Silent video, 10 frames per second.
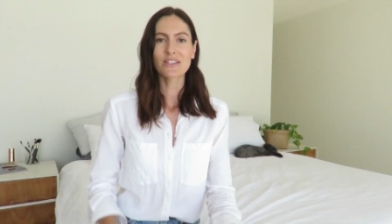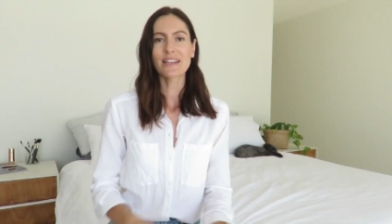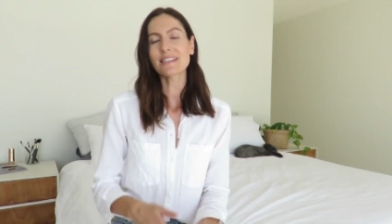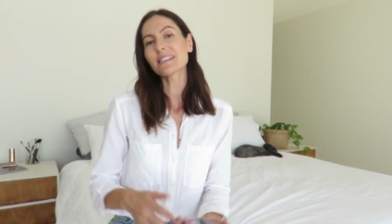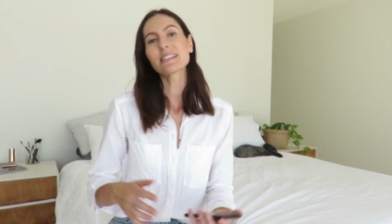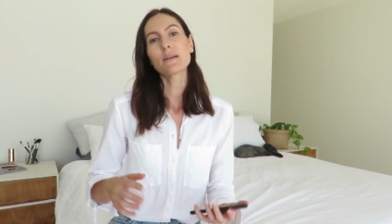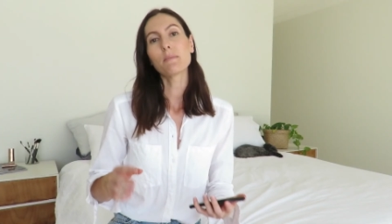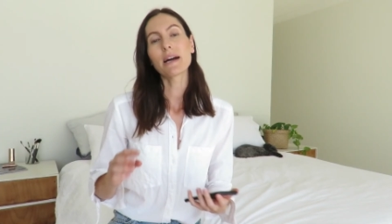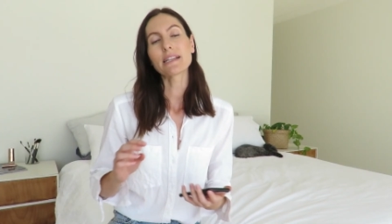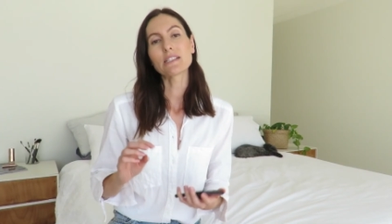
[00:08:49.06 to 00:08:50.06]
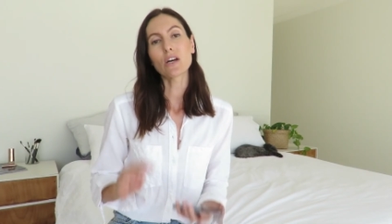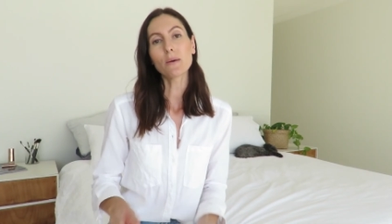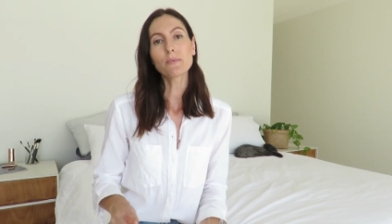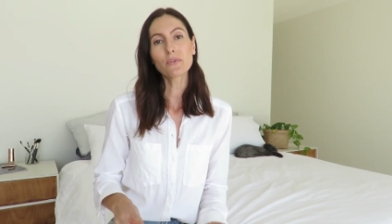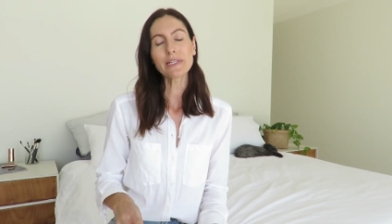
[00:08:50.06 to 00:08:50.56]
So that's my
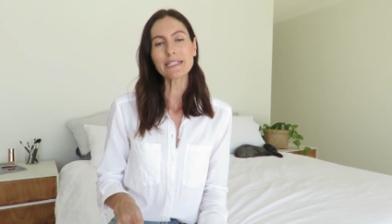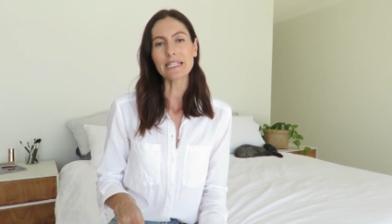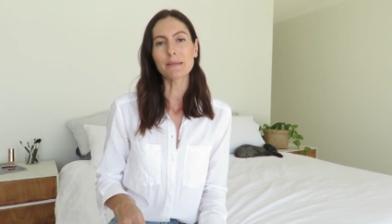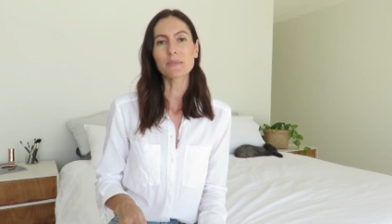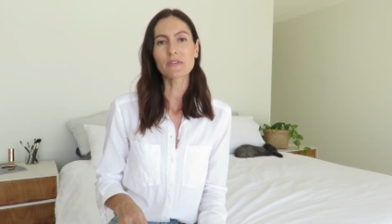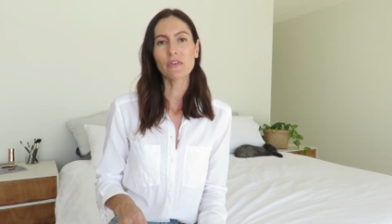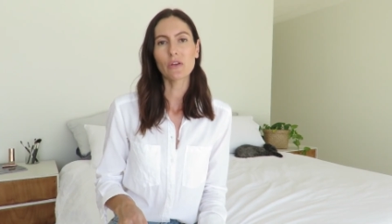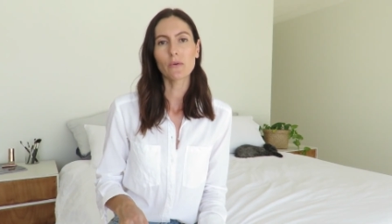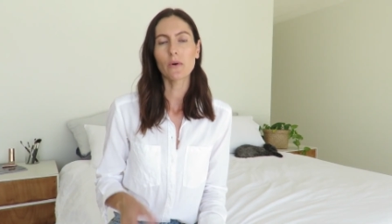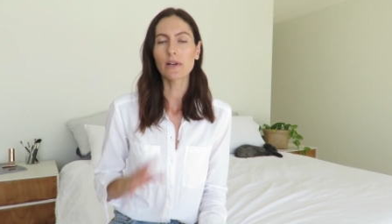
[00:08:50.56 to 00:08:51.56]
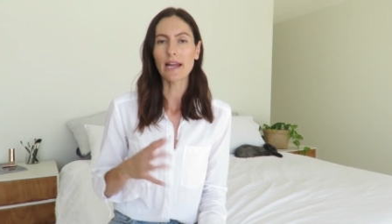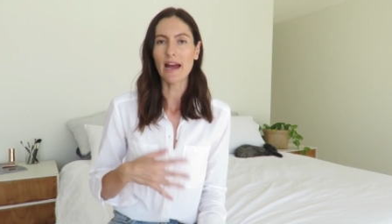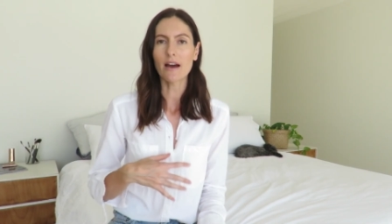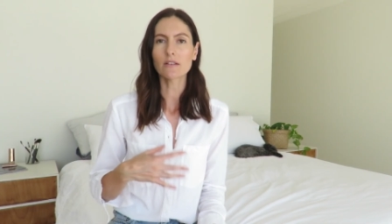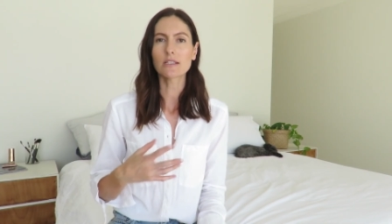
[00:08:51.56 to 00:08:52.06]
top 3 tips for you on
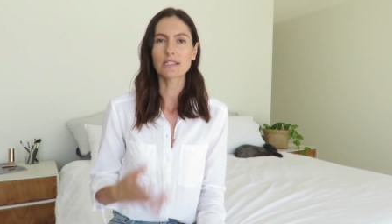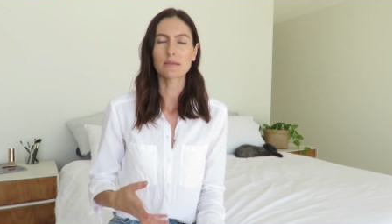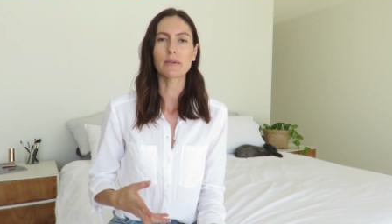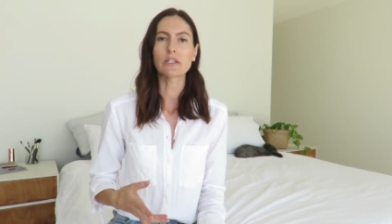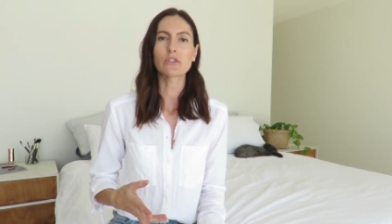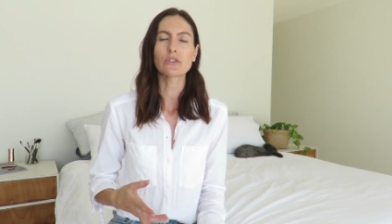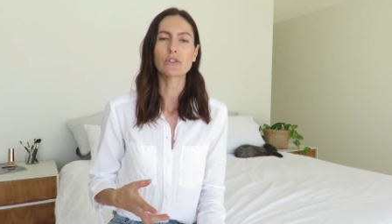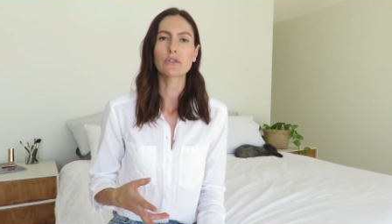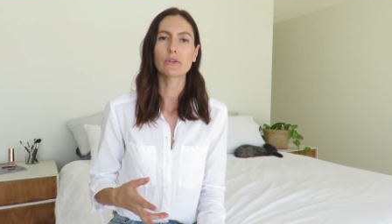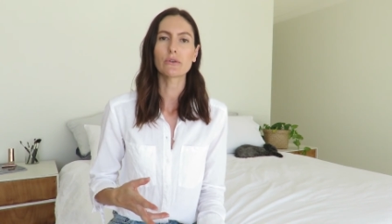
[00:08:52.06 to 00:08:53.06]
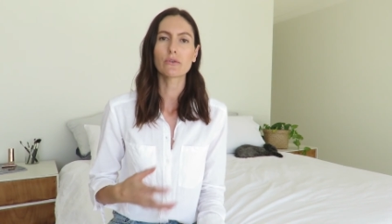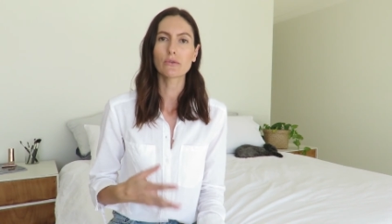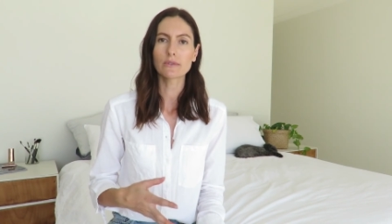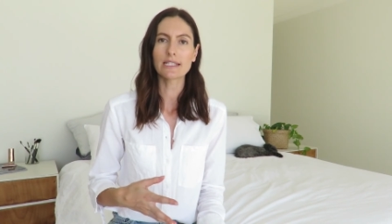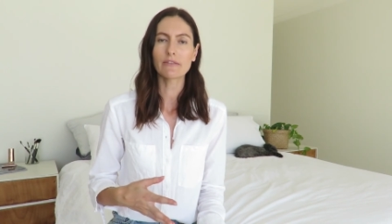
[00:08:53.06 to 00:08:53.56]
how to switch to
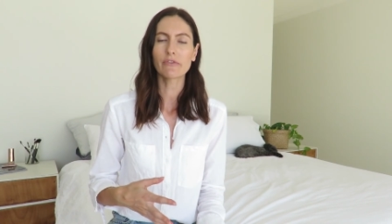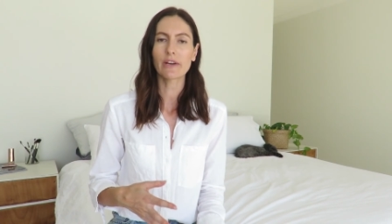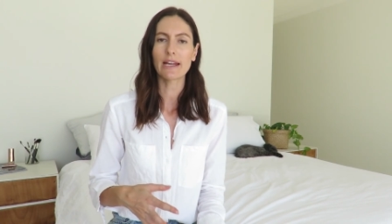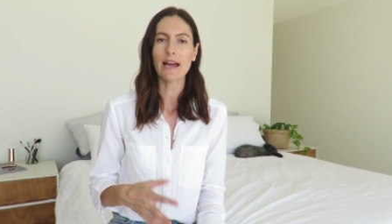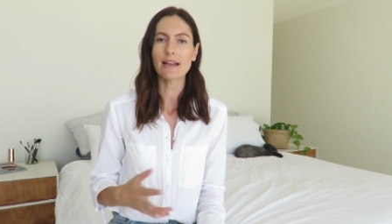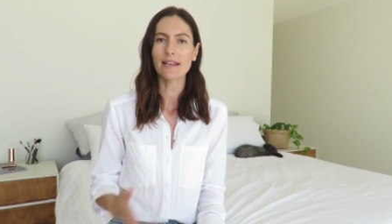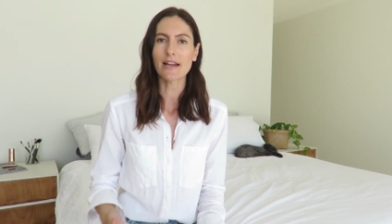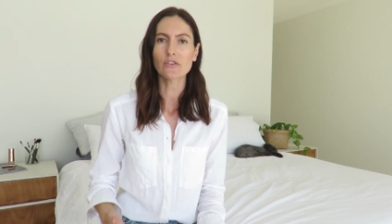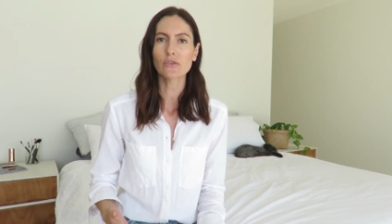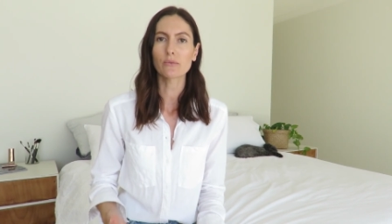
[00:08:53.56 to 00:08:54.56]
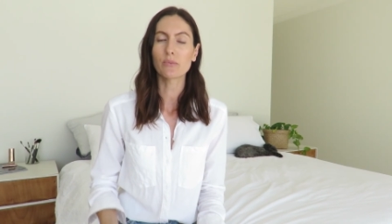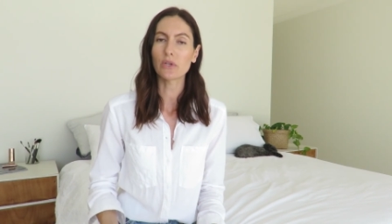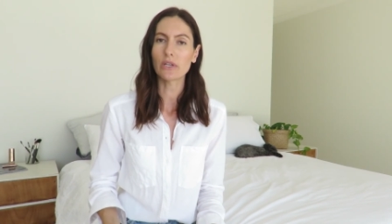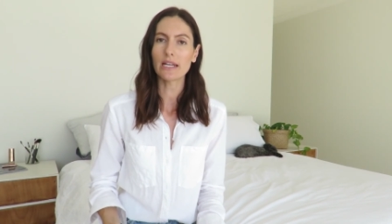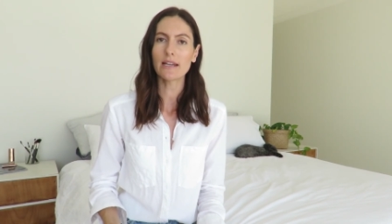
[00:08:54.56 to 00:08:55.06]
cruelty-free and natural
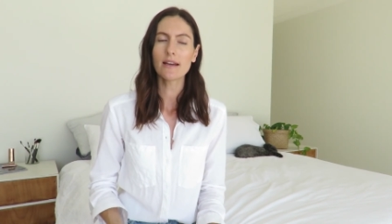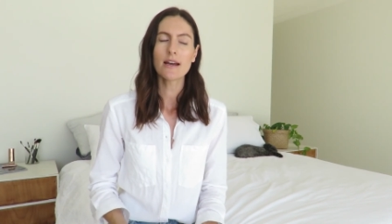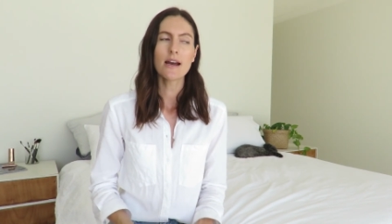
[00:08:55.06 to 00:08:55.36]
beauty.